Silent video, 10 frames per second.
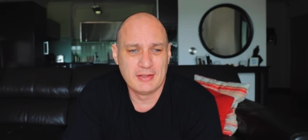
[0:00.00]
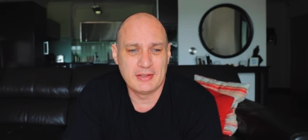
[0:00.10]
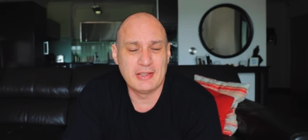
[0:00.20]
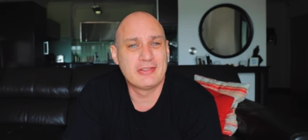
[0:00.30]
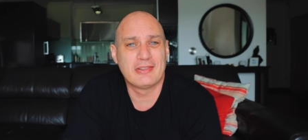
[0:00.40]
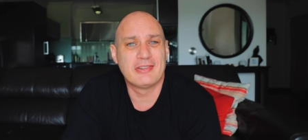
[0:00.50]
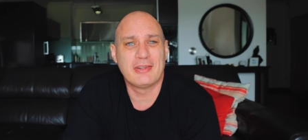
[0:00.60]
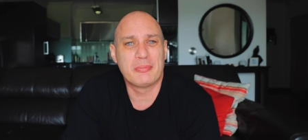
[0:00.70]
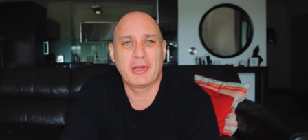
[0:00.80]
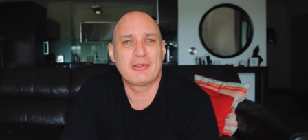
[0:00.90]
needs to
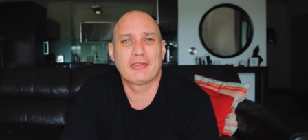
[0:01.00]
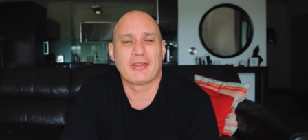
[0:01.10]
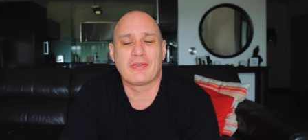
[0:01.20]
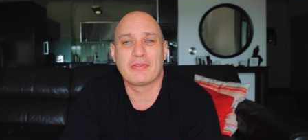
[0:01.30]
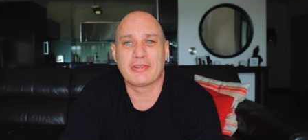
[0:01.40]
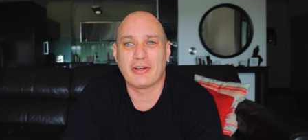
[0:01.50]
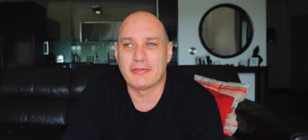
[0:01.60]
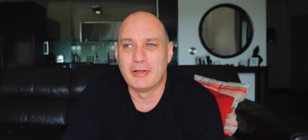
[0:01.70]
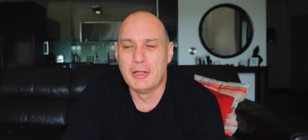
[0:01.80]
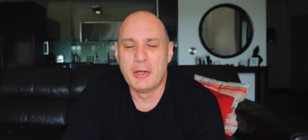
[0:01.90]
see pictures of
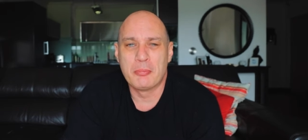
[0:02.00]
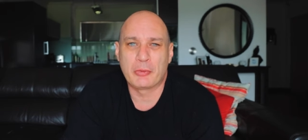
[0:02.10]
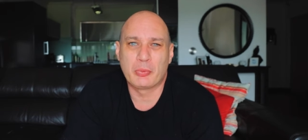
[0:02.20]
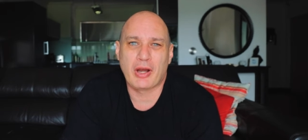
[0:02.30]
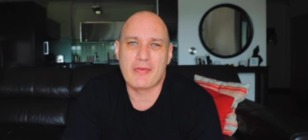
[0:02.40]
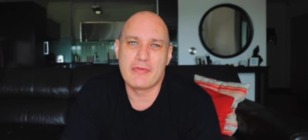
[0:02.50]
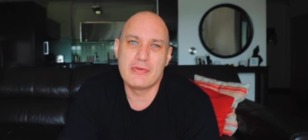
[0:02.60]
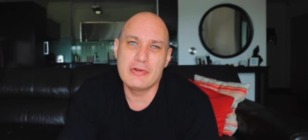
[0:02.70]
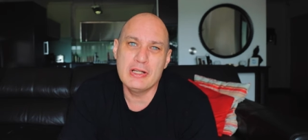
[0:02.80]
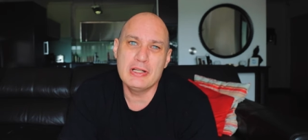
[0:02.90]
himself. But what
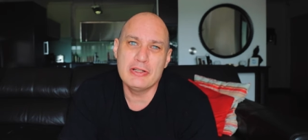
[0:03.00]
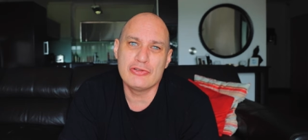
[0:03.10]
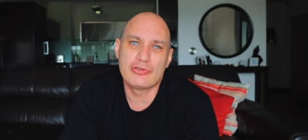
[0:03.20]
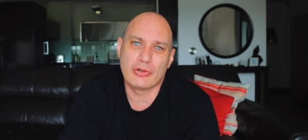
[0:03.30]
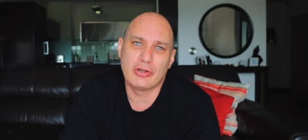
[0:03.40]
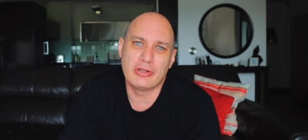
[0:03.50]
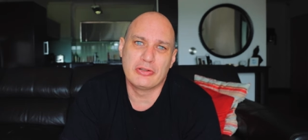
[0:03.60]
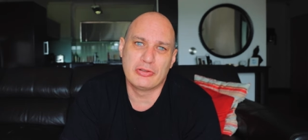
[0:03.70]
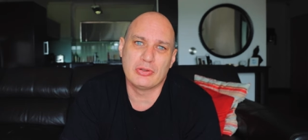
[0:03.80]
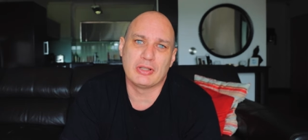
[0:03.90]
I've really
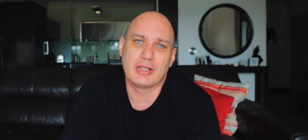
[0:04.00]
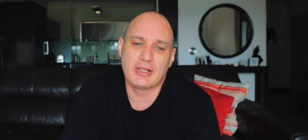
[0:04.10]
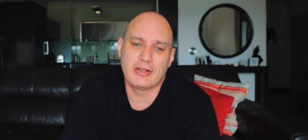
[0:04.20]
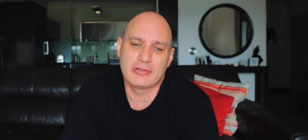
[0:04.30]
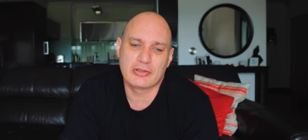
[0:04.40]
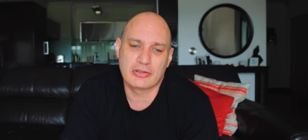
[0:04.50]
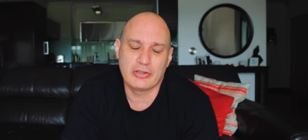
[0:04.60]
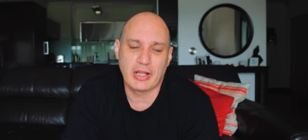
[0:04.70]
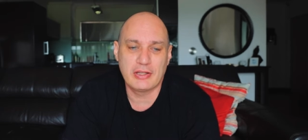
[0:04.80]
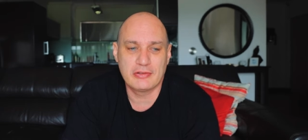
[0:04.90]
enjoyed doing is
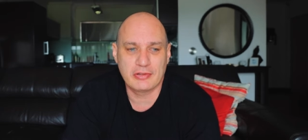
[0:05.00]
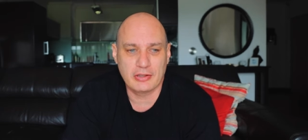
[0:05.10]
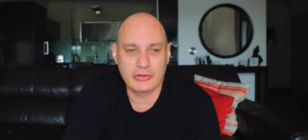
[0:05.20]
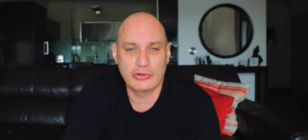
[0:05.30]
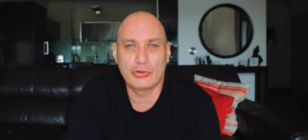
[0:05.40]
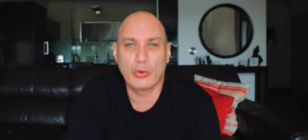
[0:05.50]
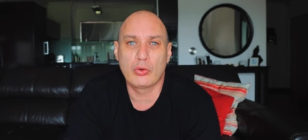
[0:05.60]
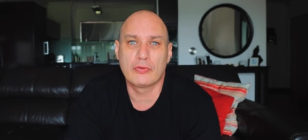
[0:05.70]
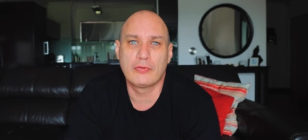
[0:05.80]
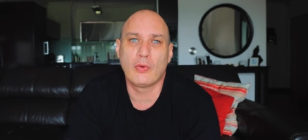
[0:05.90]
creating
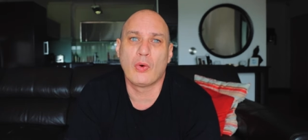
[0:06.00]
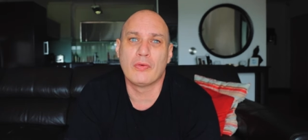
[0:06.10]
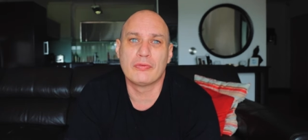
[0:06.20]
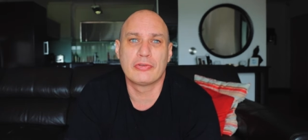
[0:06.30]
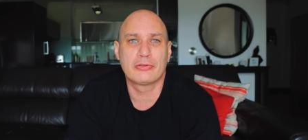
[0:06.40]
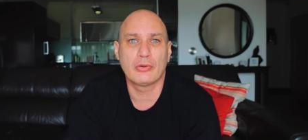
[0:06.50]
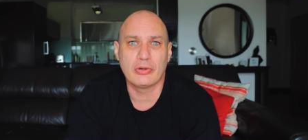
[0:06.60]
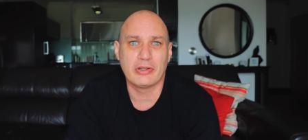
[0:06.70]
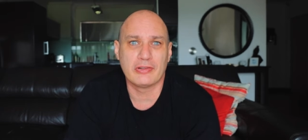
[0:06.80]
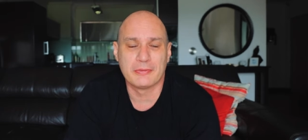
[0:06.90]
short form
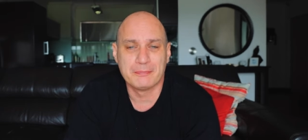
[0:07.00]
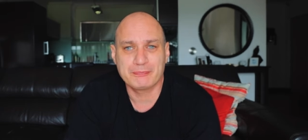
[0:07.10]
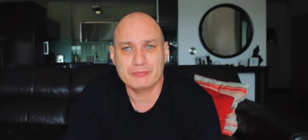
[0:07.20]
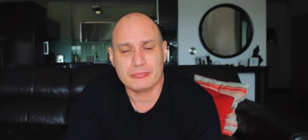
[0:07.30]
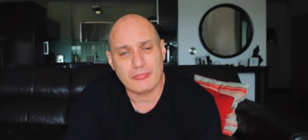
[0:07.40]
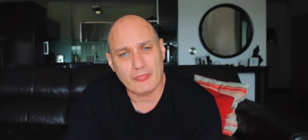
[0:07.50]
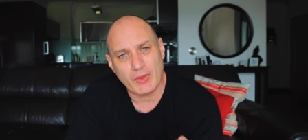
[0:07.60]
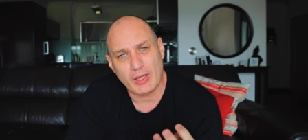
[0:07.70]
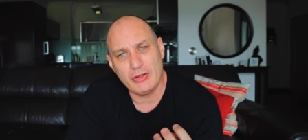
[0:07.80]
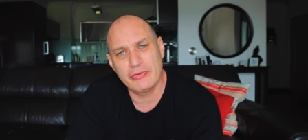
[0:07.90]
stories.
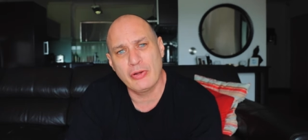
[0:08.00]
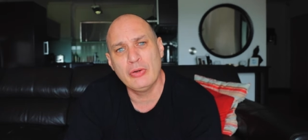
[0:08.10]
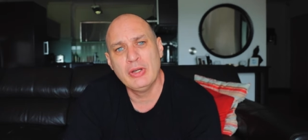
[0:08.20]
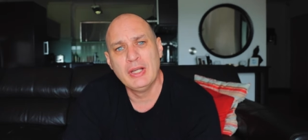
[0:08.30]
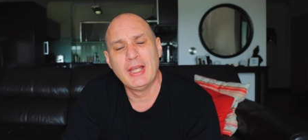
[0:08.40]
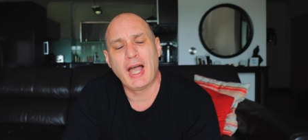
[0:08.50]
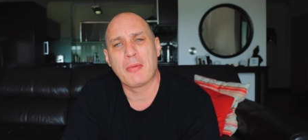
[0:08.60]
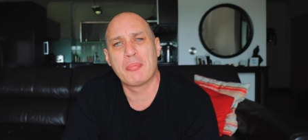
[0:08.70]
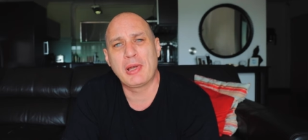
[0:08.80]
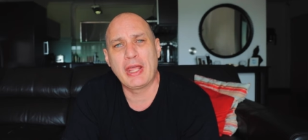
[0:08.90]
So
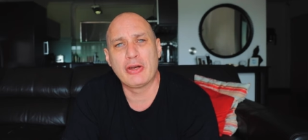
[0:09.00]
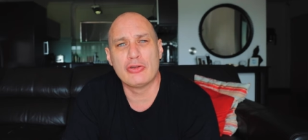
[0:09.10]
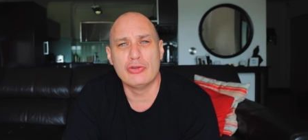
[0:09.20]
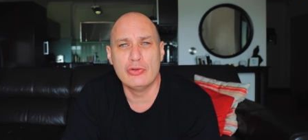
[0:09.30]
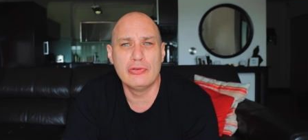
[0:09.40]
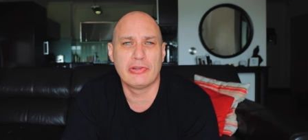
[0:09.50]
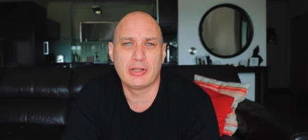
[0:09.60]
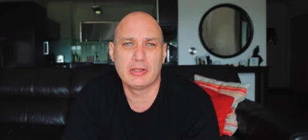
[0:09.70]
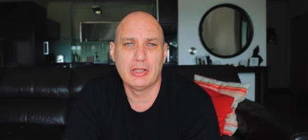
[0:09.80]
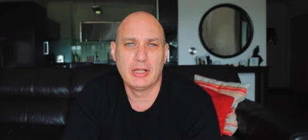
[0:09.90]
I plan on
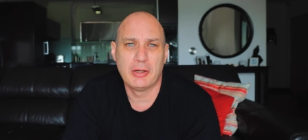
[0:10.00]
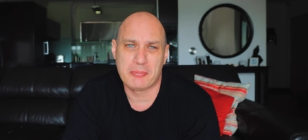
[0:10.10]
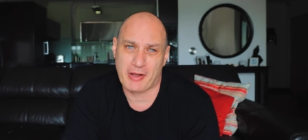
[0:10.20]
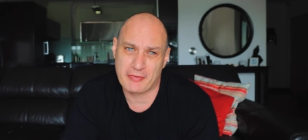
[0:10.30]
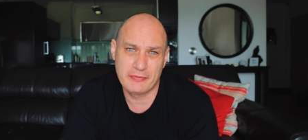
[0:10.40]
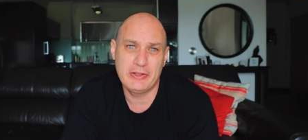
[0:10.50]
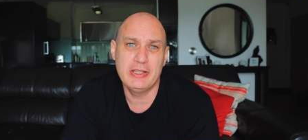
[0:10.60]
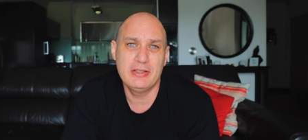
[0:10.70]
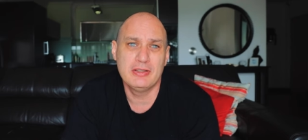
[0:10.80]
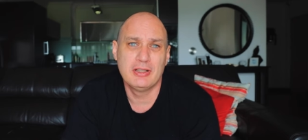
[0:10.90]
using my
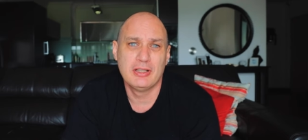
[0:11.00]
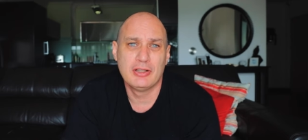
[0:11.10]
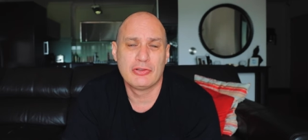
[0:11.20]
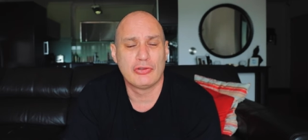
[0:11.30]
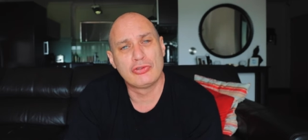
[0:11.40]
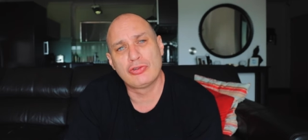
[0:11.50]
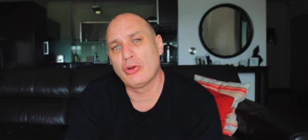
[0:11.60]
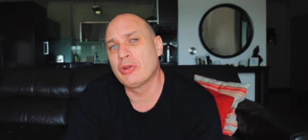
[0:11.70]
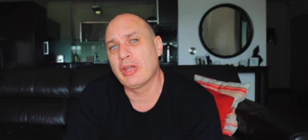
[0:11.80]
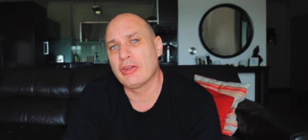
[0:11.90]
feed to
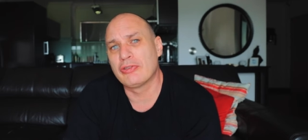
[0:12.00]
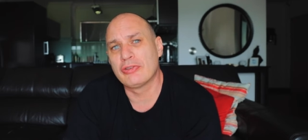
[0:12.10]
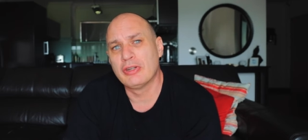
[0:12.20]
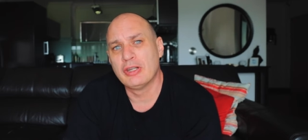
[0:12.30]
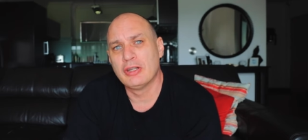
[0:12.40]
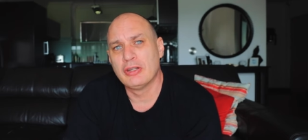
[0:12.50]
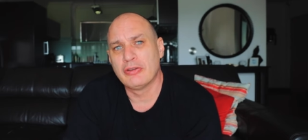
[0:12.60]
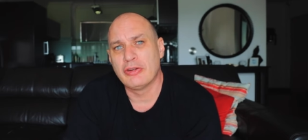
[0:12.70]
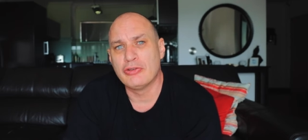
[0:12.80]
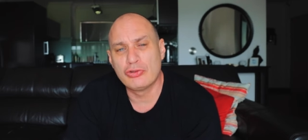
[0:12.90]
showcase
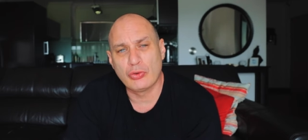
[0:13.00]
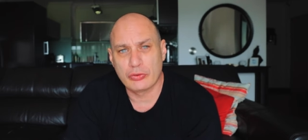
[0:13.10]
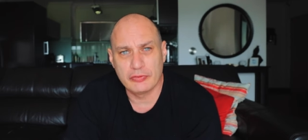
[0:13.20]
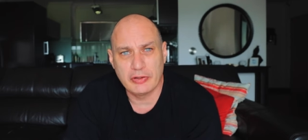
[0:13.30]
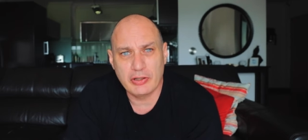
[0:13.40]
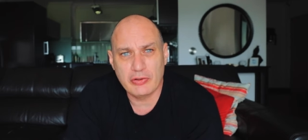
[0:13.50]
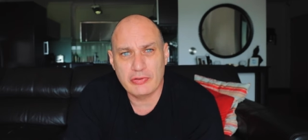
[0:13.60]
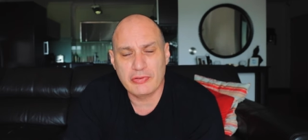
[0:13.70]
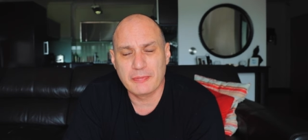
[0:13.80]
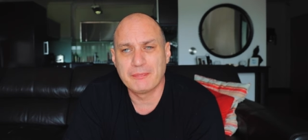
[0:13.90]
these short
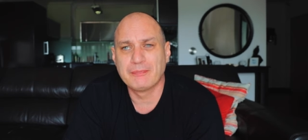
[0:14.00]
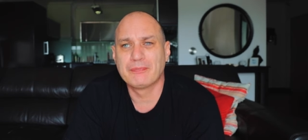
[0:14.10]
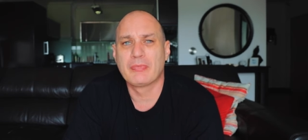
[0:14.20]
videos